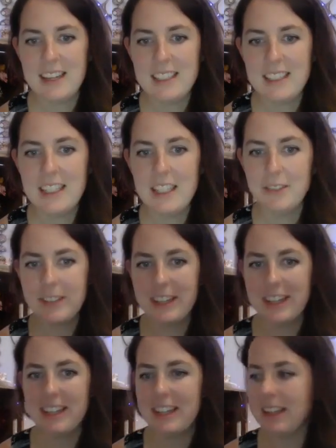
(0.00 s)
All
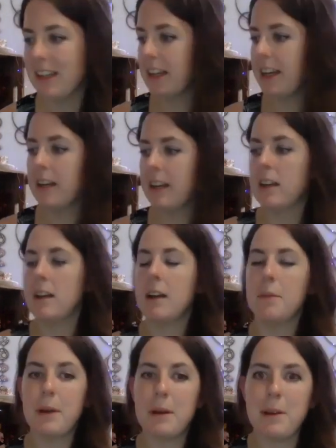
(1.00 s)
right, I'll get it
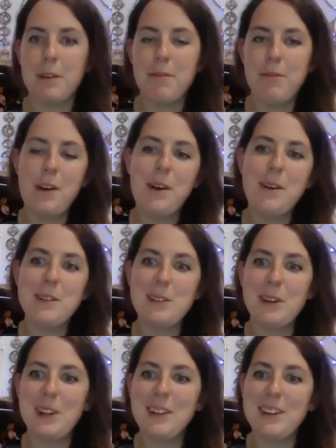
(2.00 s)
up on my phone.
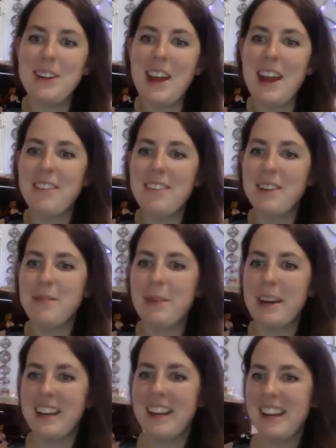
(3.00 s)
So hello to
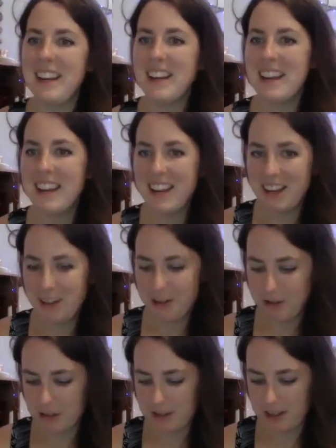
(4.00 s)
everybody
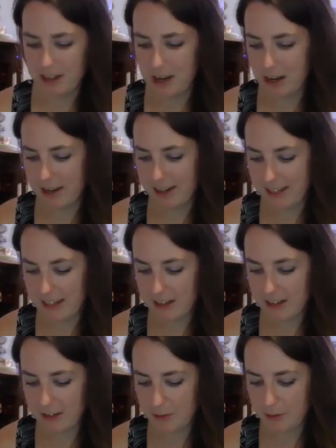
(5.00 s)
who's
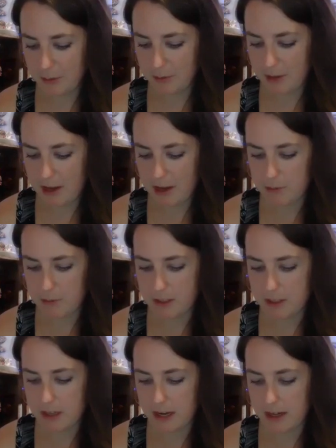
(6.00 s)
here with me. I'm
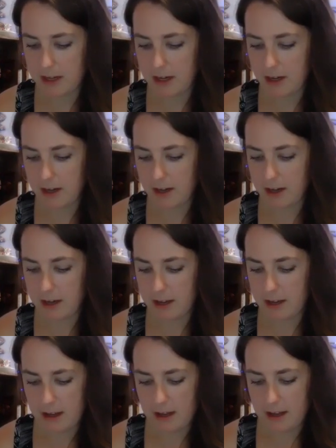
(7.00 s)
just getting
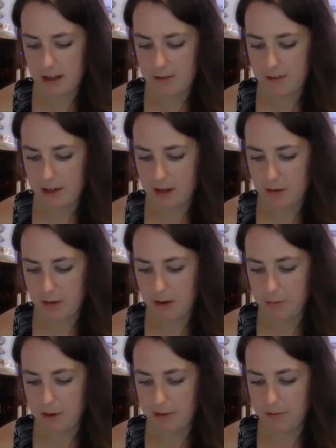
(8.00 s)
the video
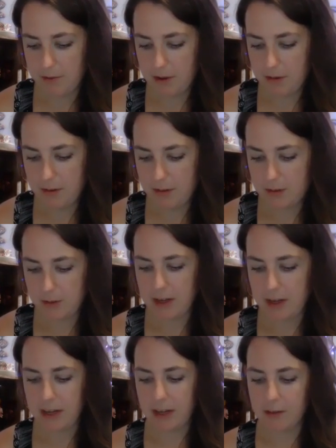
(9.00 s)
on my phone so
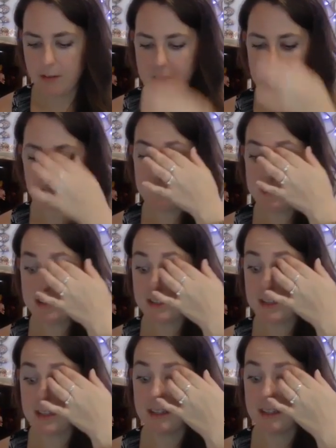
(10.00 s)
that I can watch the
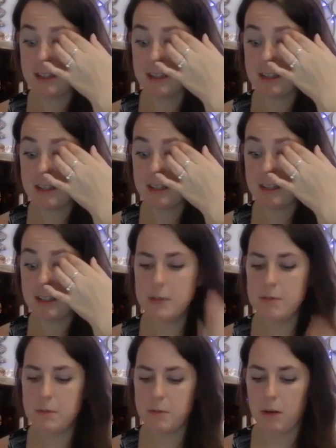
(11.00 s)
comments because they don't
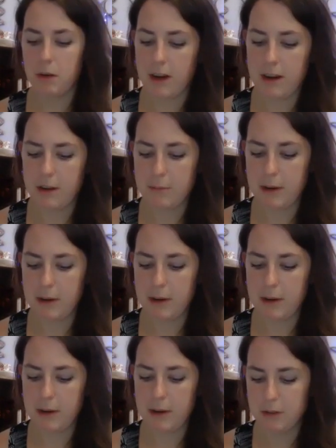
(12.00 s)
seem to work right on my
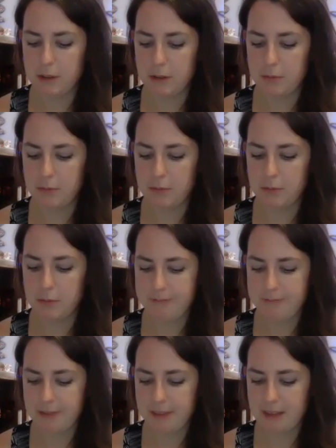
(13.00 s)
computer for some reason.